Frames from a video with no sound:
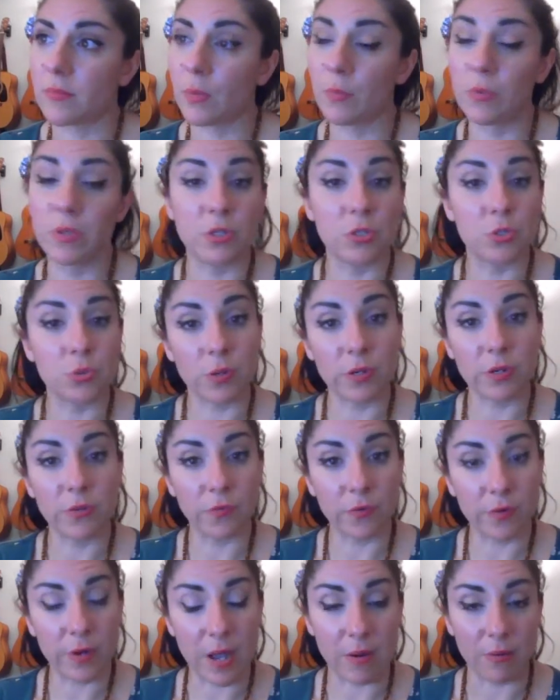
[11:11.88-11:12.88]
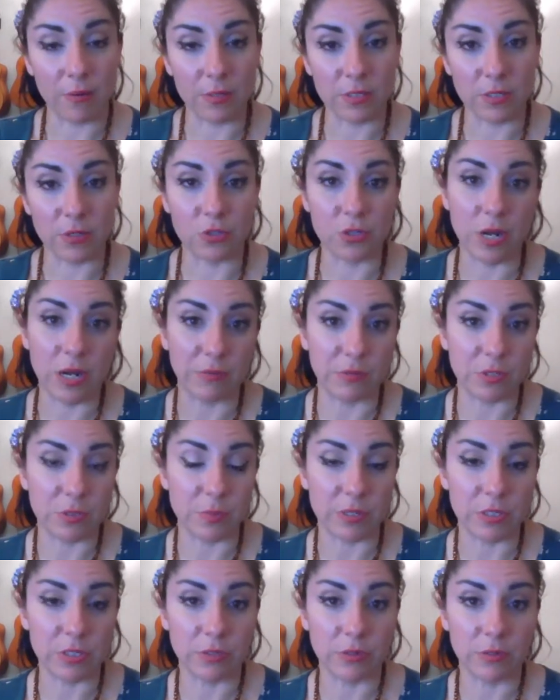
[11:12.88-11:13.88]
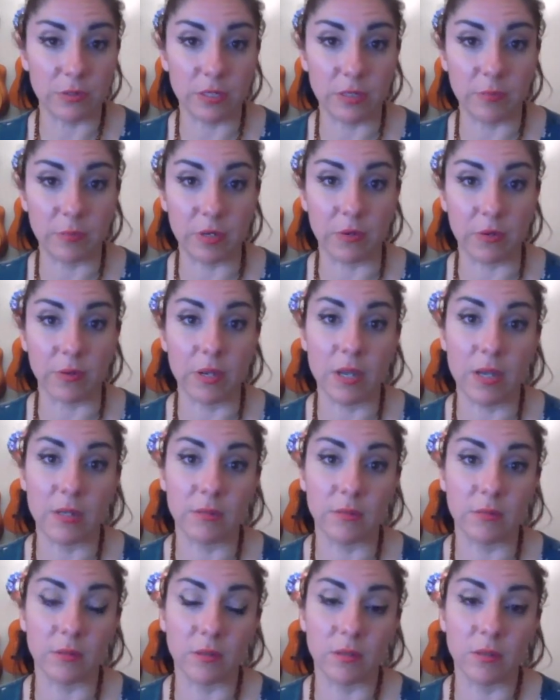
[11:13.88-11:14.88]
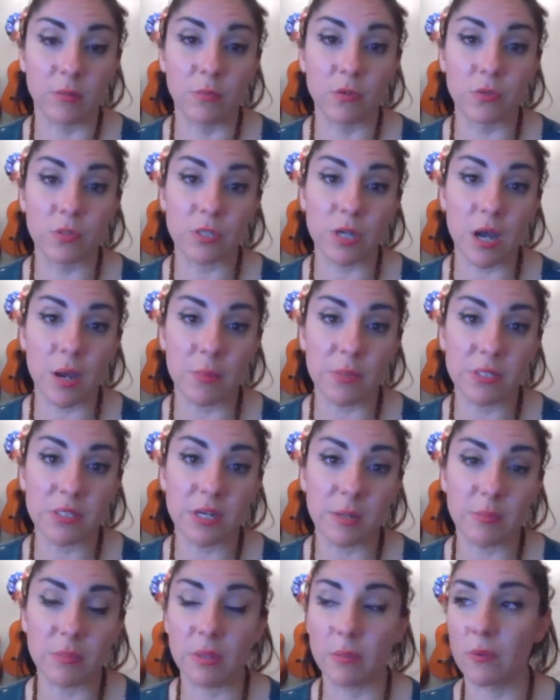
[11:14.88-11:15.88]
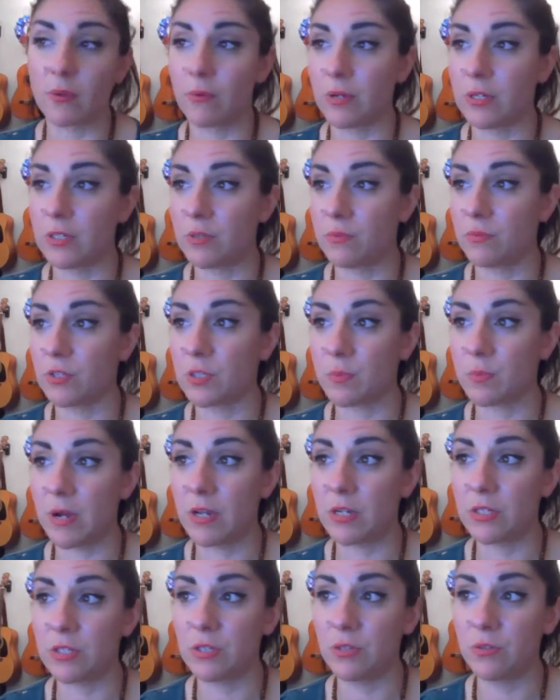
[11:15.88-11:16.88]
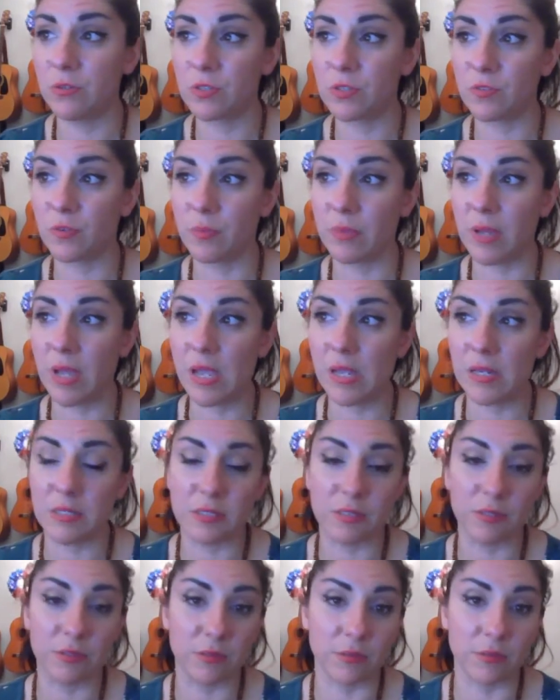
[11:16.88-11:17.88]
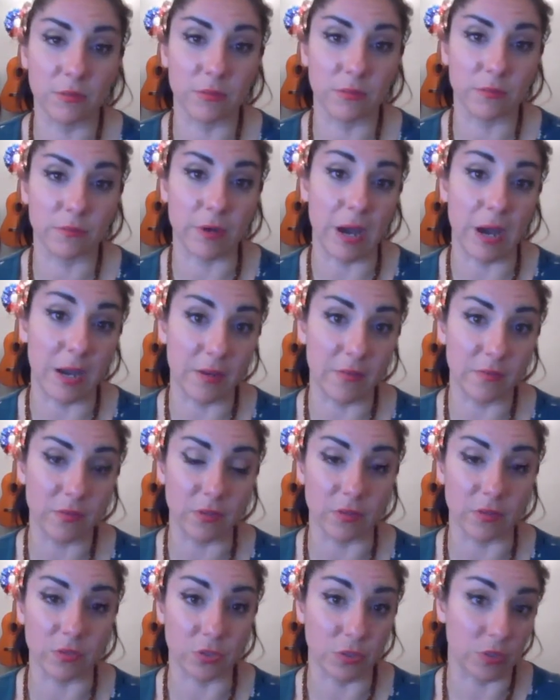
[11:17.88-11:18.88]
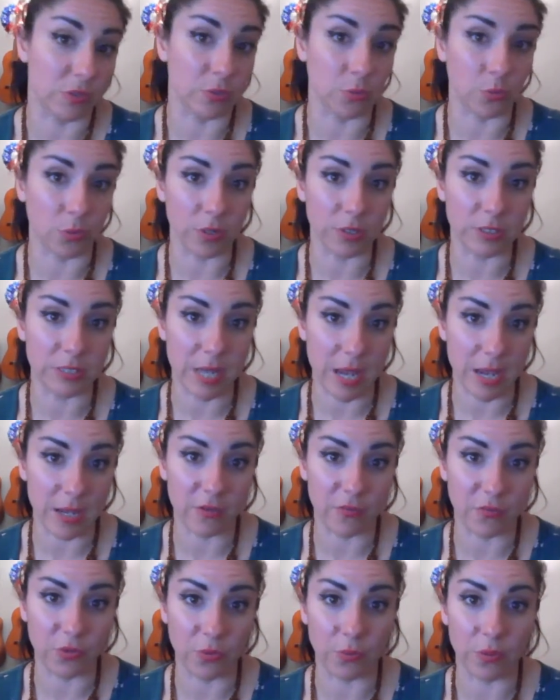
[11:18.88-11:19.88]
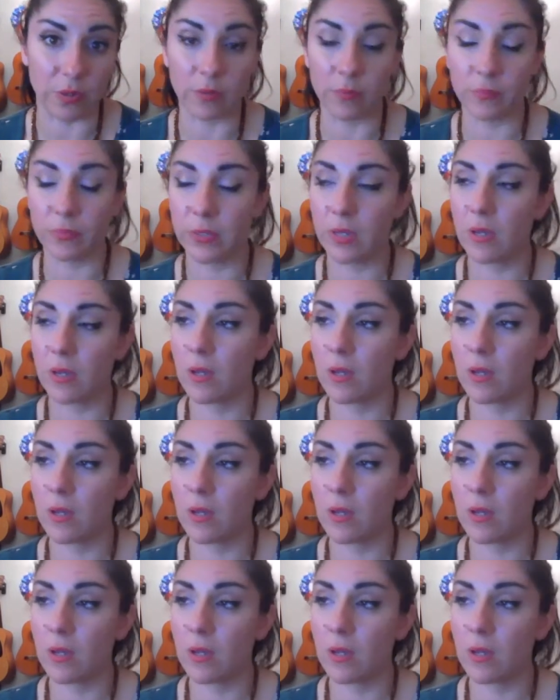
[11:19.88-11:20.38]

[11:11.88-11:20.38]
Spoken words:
within 24 hours. I'll try to respond to your email. And the most common time that I'm going to respond to you is from 8 to 5, during the work day, if you will.